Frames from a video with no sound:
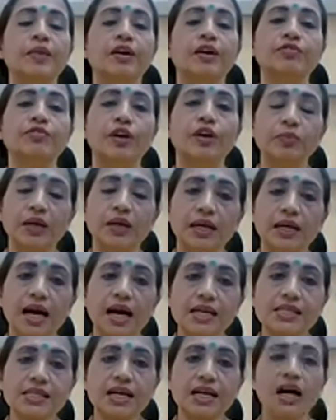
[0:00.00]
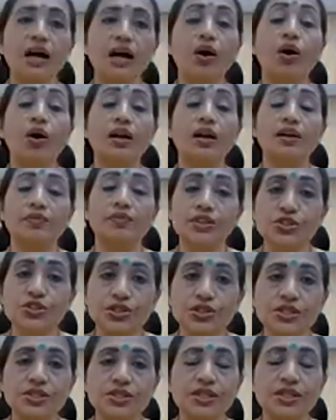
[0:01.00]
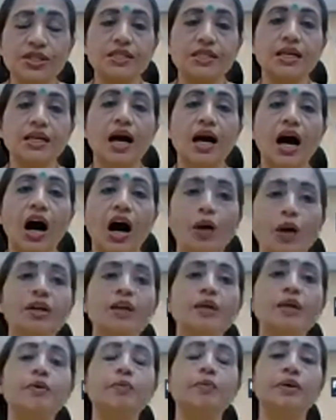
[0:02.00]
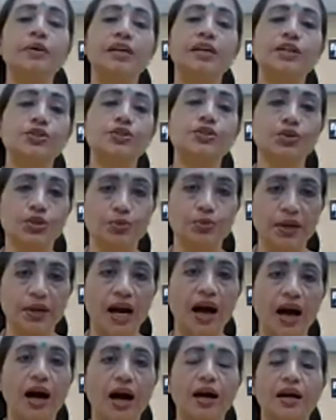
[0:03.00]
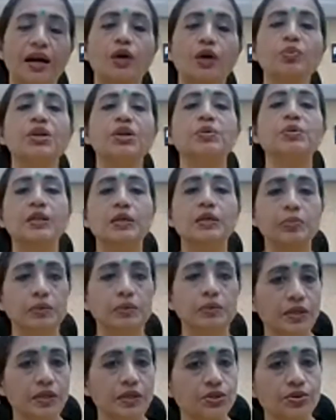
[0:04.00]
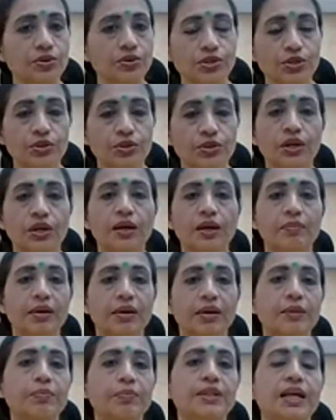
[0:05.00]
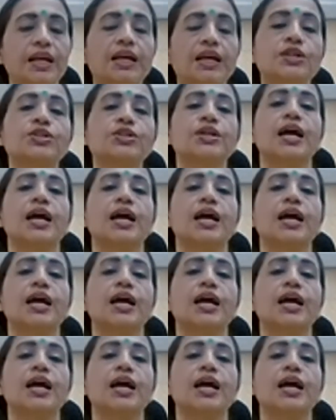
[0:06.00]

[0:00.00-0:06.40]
from Karnataka or in which district, how many people need to go to Bihar, how many need to go to Madhya Pradesh.